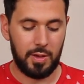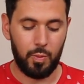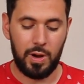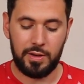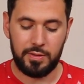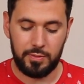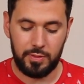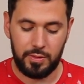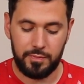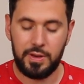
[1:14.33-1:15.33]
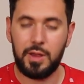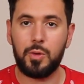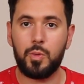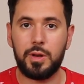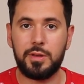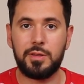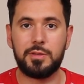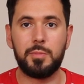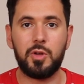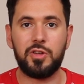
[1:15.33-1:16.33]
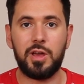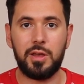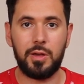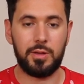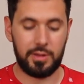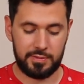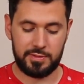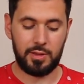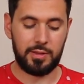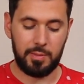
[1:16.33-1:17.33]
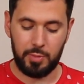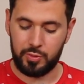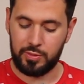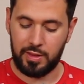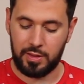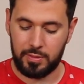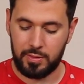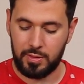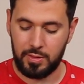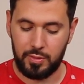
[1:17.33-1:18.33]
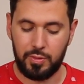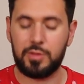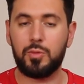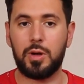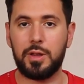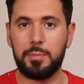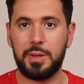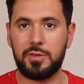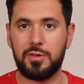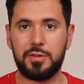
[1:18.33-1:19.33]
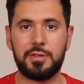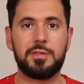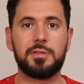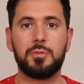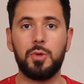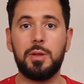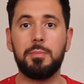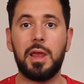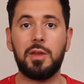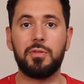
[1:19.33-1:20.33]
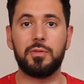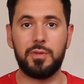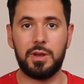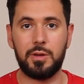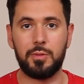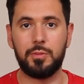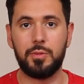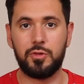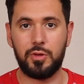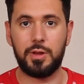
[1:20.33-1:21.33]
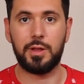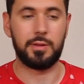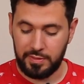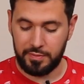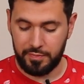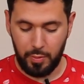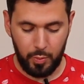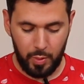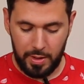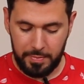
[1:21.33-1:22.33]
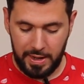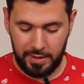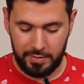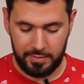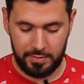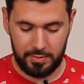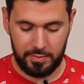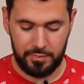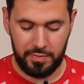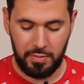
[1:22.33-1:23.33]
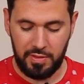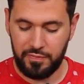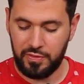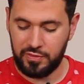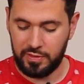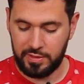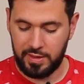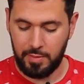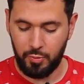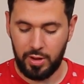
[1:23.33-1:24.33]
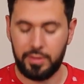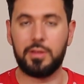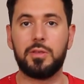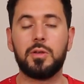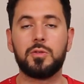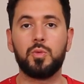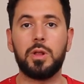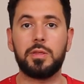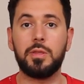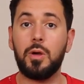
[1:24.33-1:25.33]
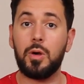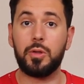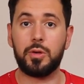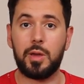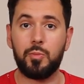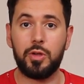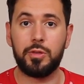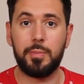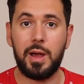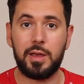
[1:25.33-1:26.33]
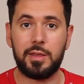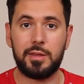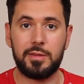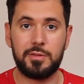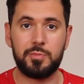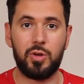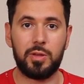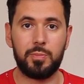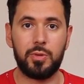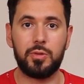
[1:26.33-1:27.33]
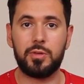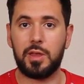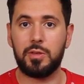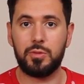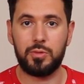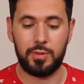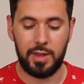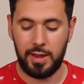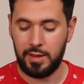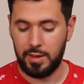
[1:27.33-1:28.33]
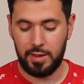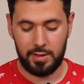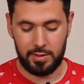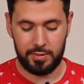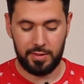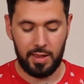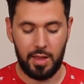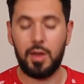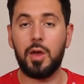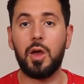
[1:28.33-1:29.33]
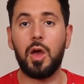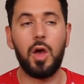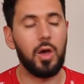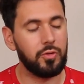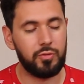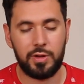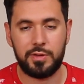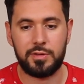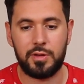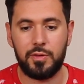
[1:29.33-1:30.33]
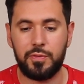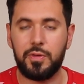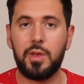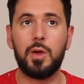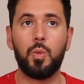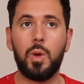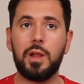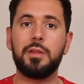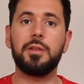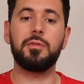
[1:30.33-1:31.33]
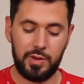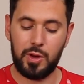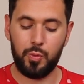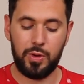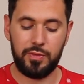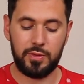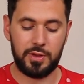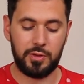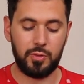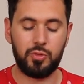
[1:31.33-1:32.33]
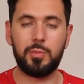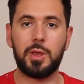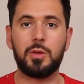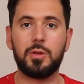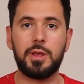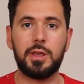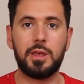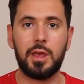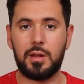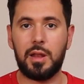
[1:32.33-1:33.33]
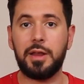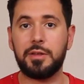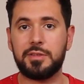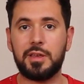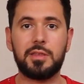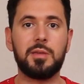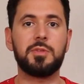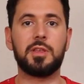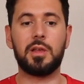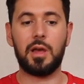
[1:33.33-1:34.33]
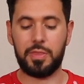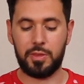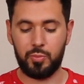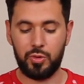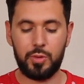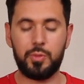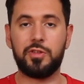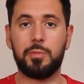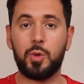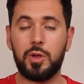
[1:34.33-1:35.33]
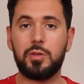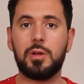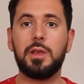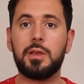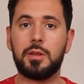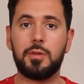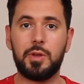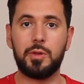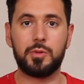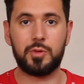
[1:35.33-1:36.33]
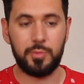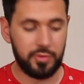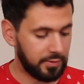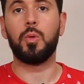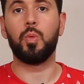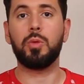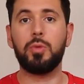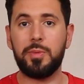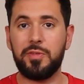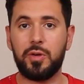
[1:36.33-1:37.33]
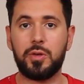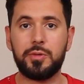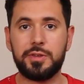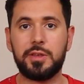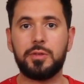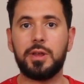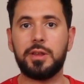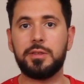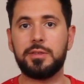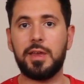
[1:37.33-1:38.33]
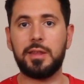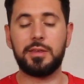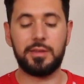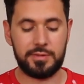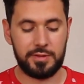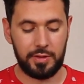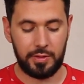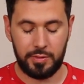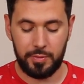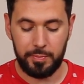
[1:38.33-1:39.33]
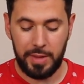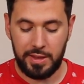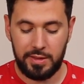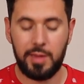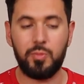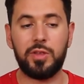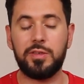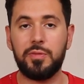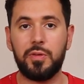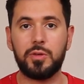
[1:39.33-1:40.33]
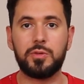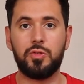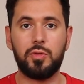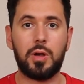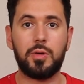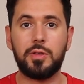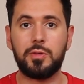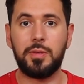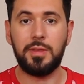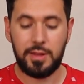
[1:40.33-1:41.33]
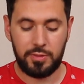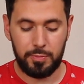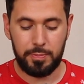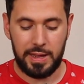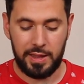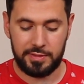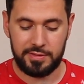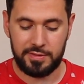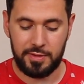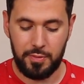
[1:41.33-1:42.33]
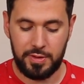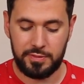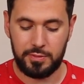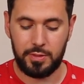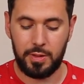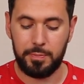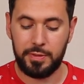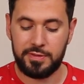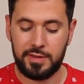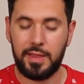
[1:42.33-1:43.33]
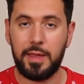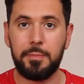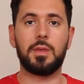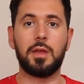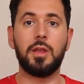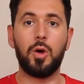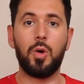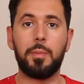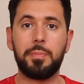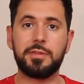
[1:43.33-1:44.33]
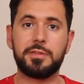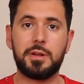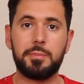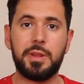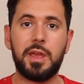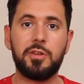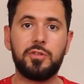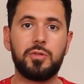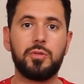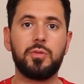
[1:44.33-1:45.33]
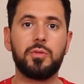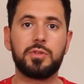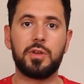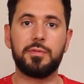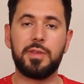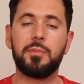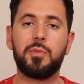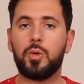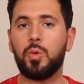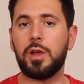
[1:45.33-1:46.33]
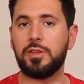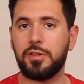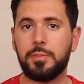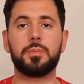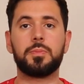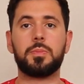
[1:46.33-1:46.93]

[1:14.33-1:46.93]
while the video quality is much higher, it's not able to take great quality pictures. It's really made for video shooting. It's a very well made, a very efficient camera that does what no other camera on the market at this price point can do today. There are hundreds of well done video reviews on YouTube, including Linus Tech Tips and Garth De Bruno, which I'm going to link in the video description. What we'll be focusing today instead is the main camera defaults, which you are going to need to buy accessories to compensate them, and how I personally managed to solve them for quite cheap.